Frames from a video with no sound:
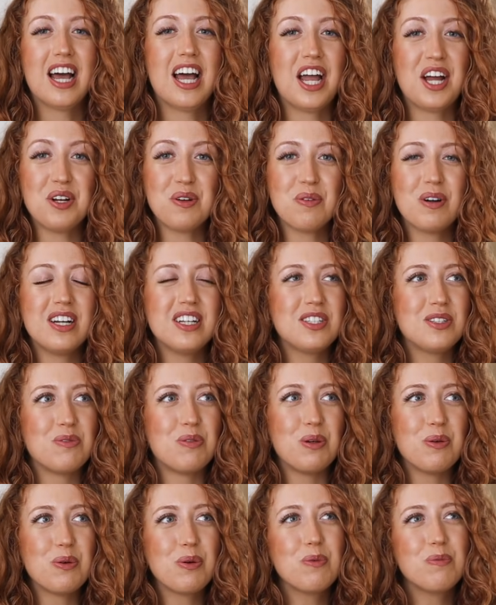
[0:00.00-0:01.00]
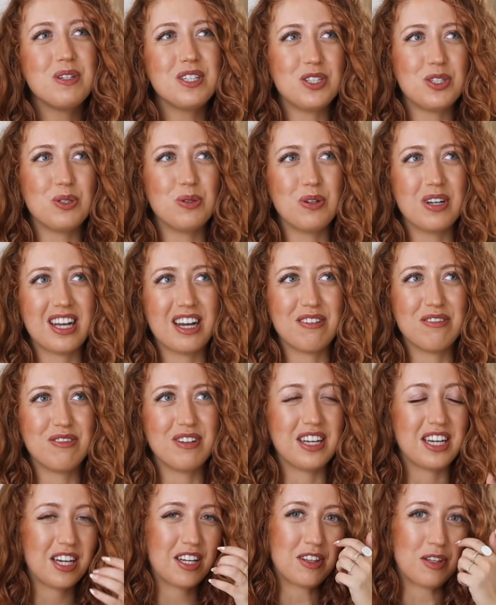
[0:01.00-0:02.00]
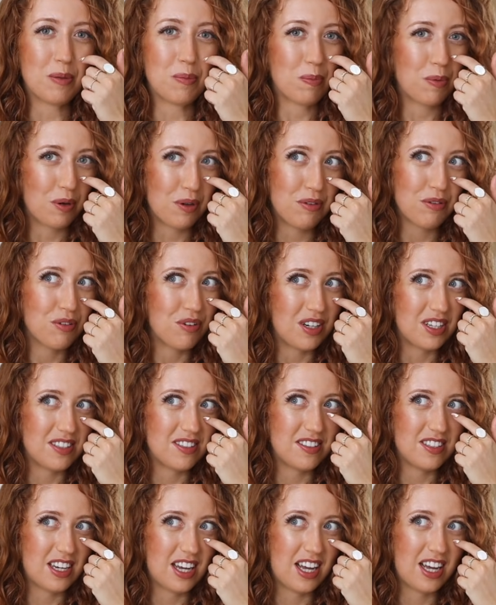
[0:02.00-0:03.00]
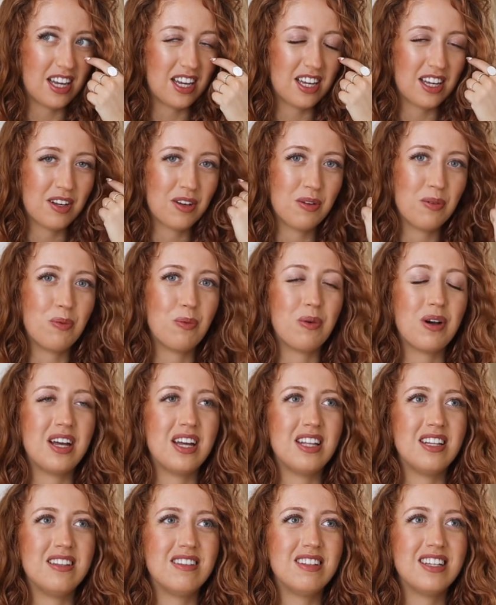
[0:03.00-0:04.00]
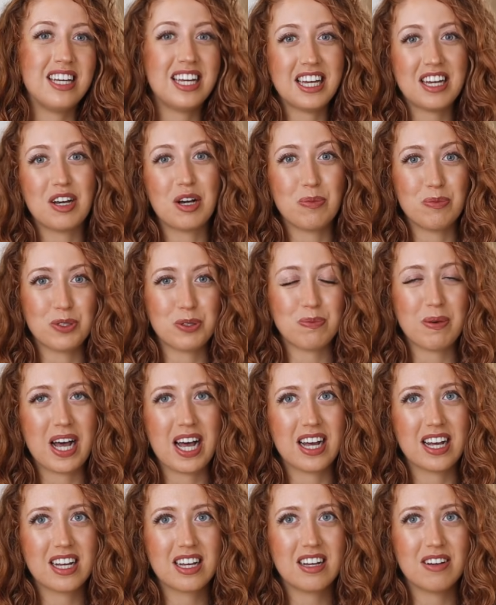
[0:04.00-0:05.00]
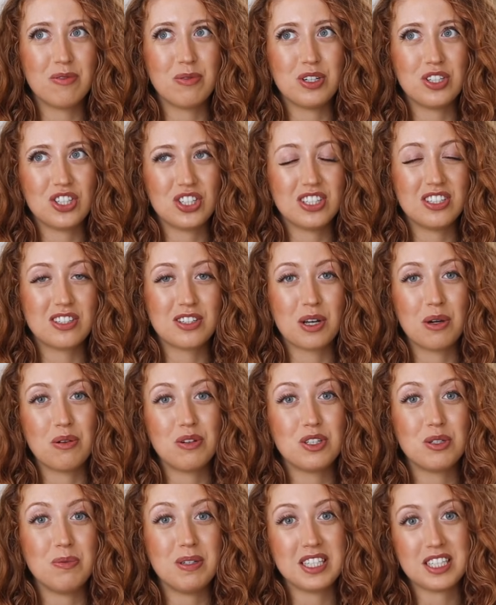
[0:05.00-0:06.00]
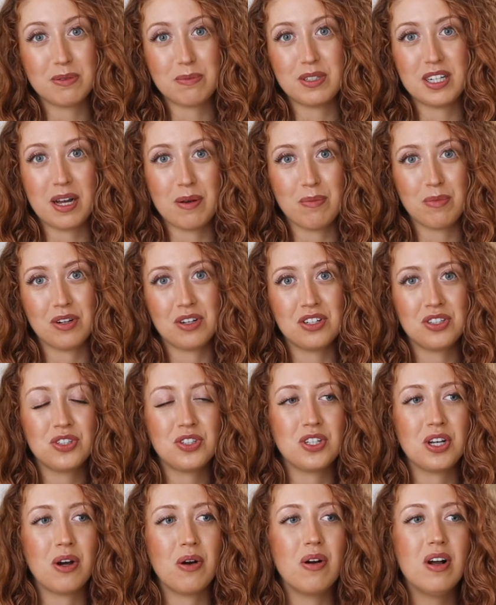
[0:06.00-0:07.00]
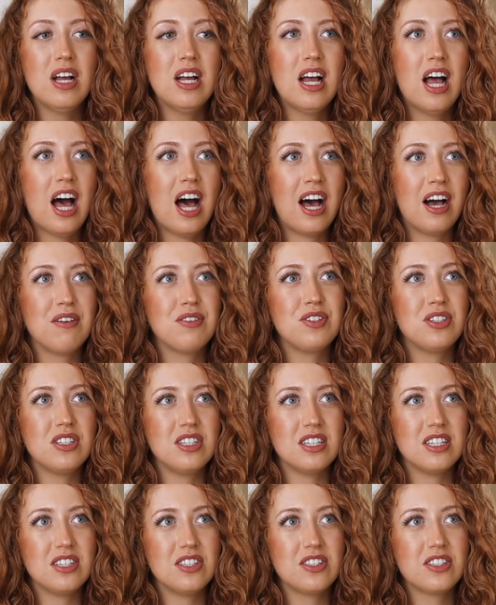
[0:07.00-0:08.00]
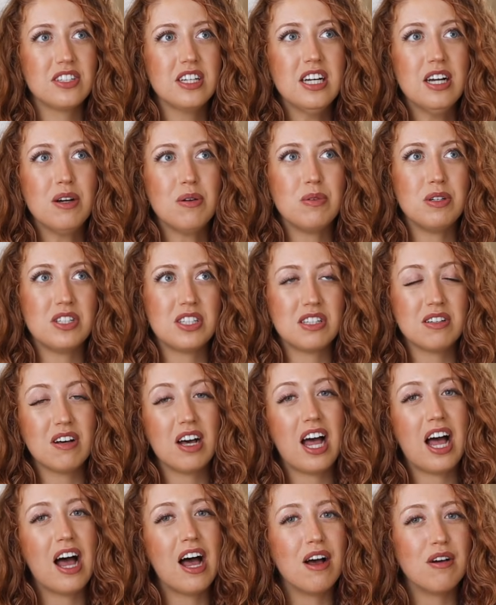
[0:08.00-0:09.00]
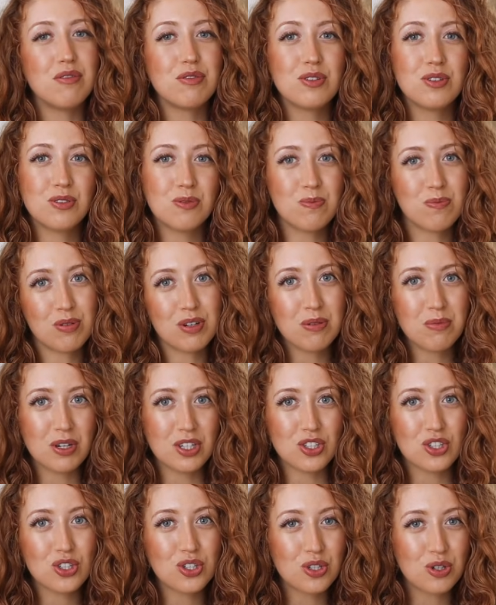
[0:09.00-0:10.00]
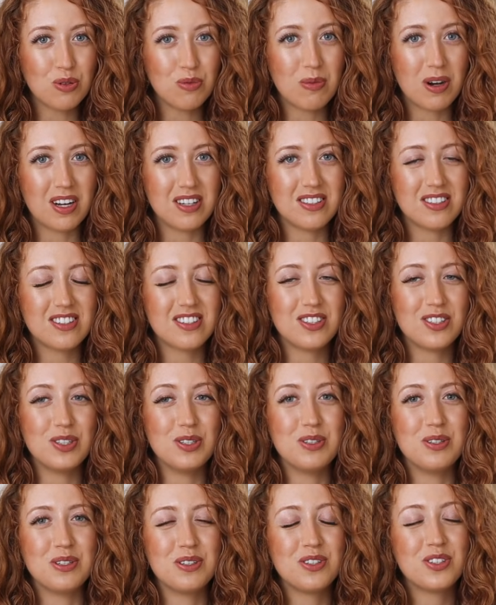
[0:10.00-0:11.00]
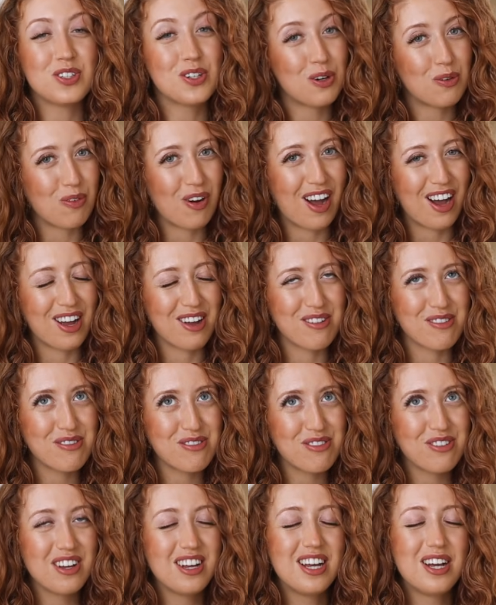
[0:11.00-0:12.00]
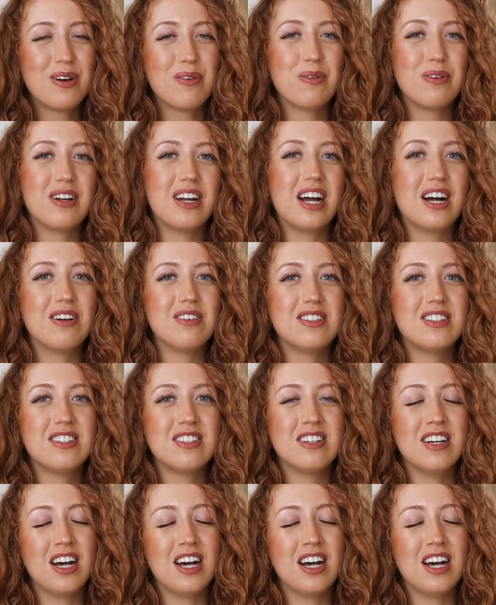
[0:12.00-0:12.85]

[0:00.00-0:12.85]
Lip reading: Anyways, we will be doing, I think, the boyfriend tag when he comes back, which is going to be September. So after this, we still have pretty much 2 months to survive without